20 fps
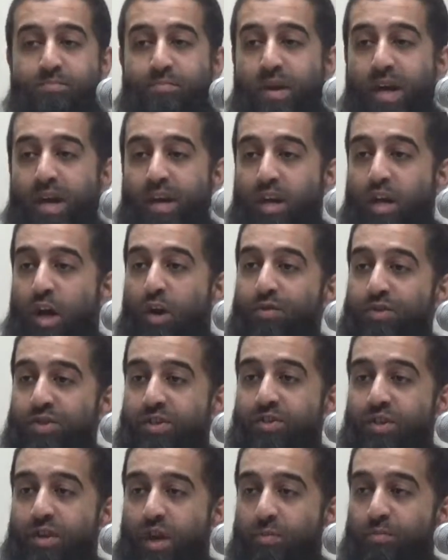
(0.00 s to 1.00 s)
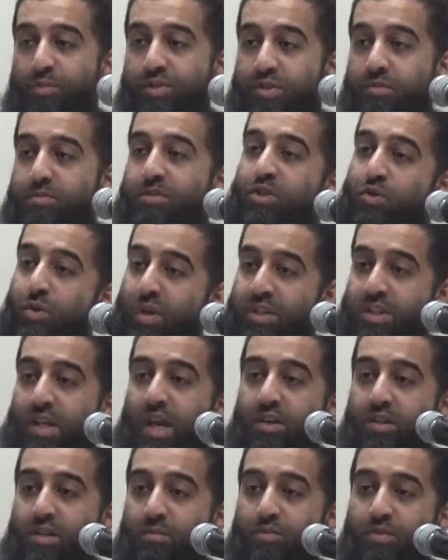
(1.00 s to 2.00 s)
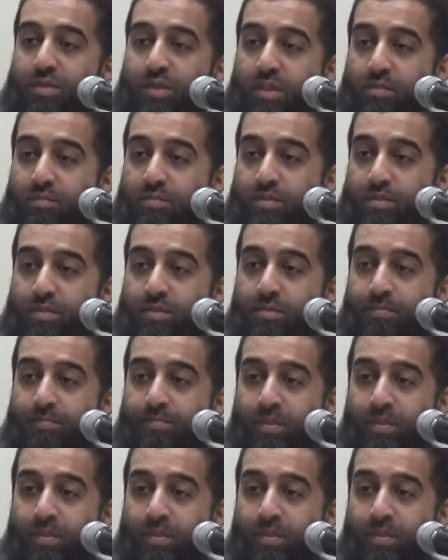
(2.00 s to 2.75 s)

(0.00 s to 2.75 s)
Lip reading: by encouraging the non-Muslims to attack the Muslims.